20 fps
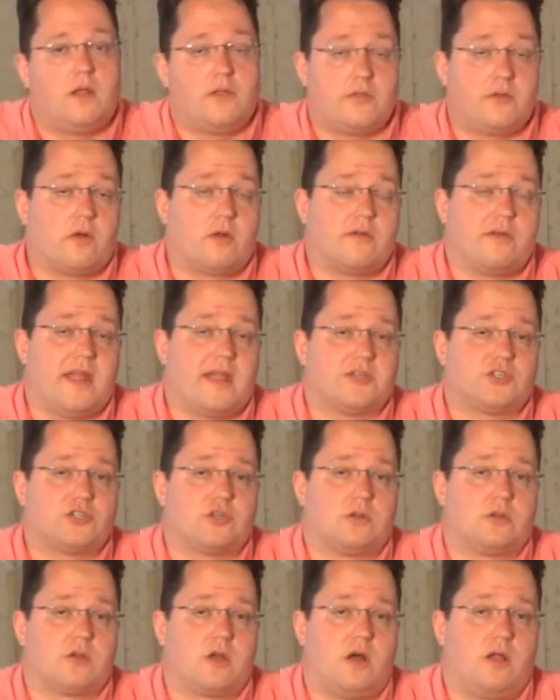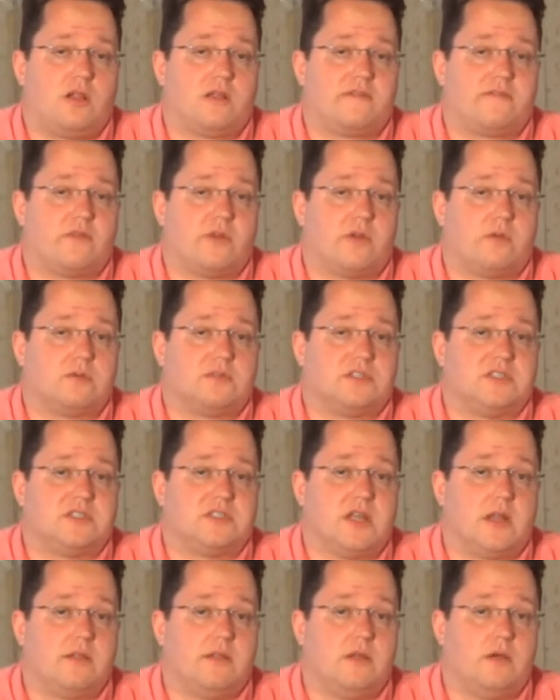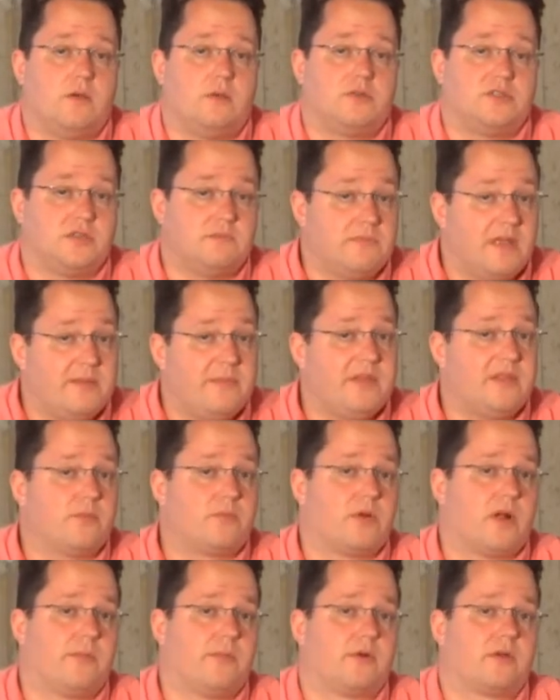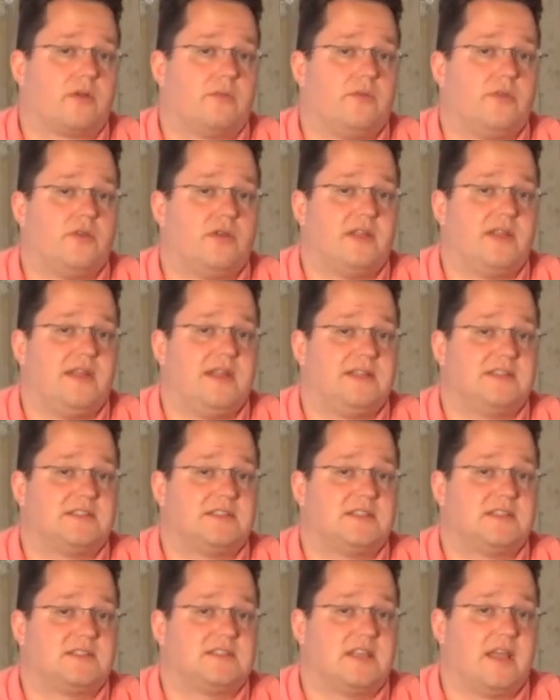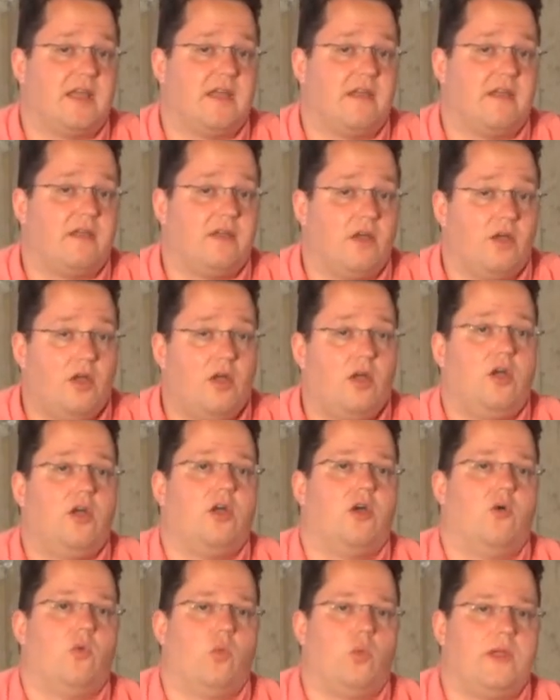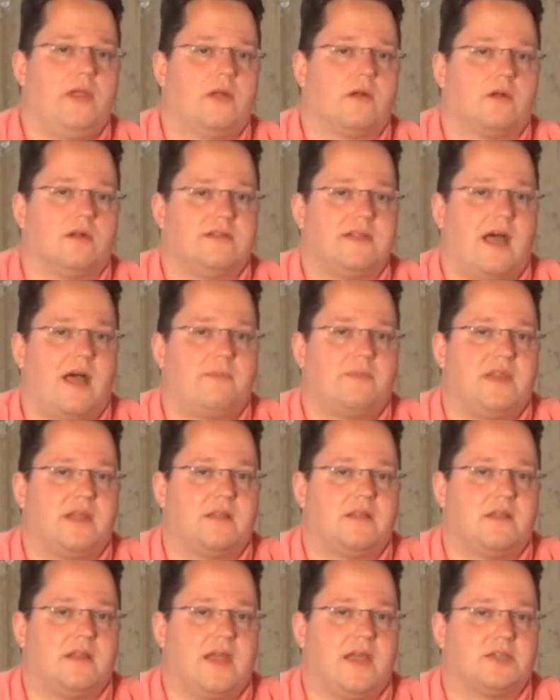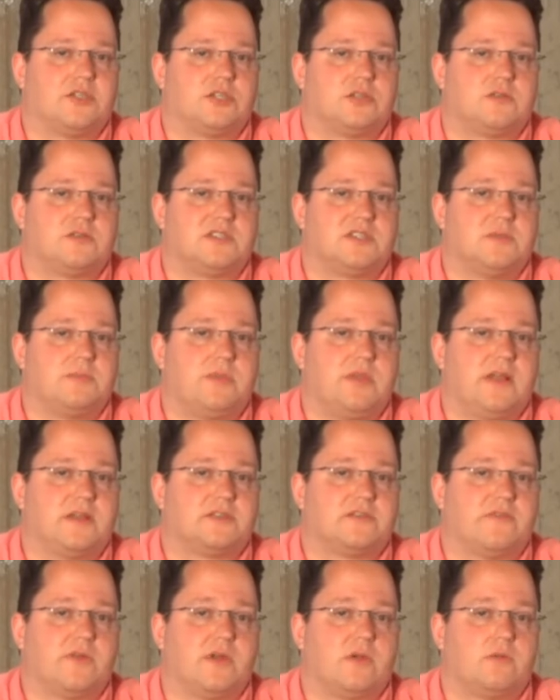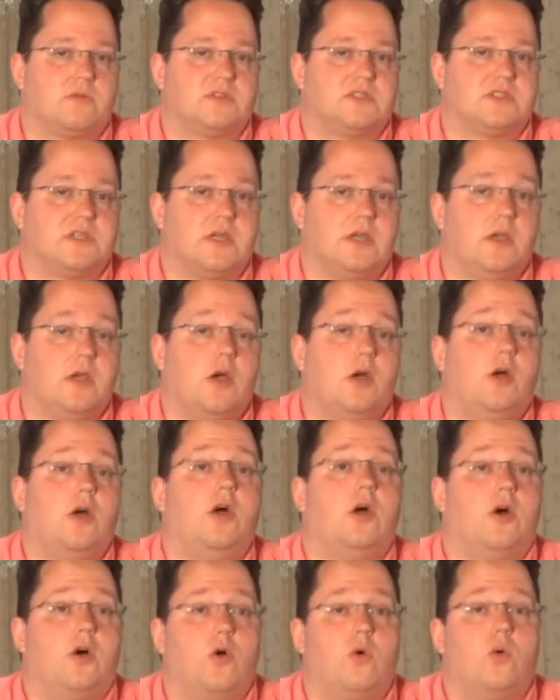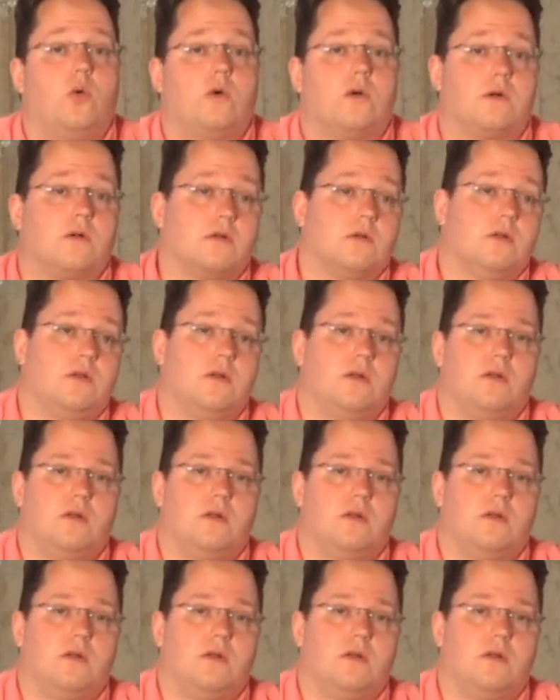There are national calling frequencies on those, and maybe the prepper community needs to say, we are adopting the national simplex frequency, or